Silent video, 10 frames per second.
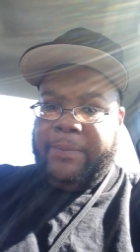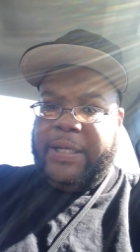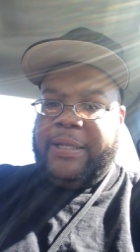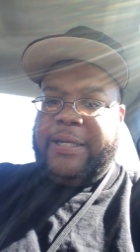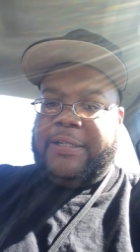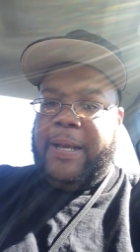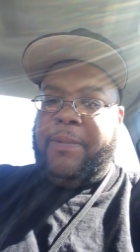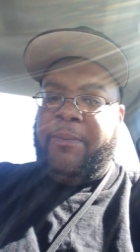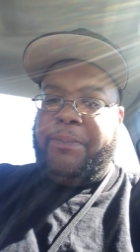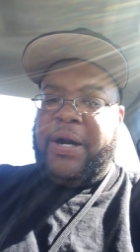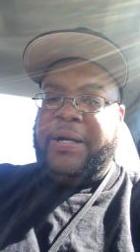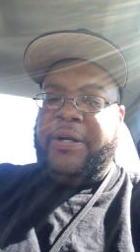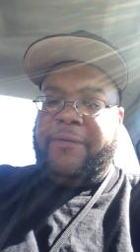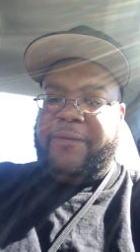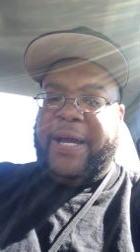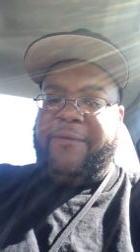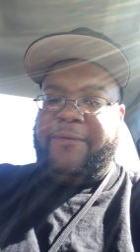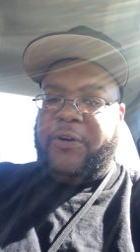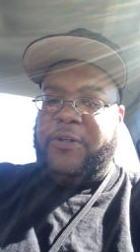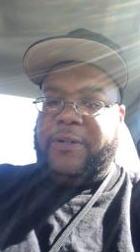but the thing is, I'm a Buccaneer fan
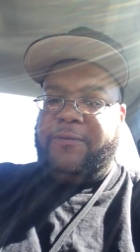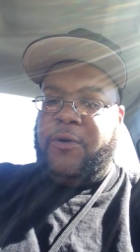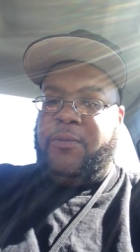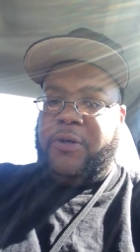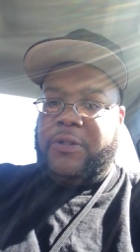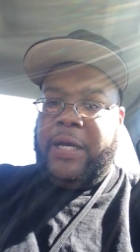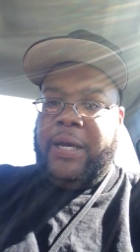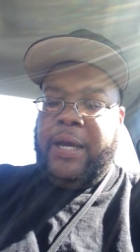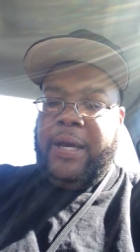first and foremost.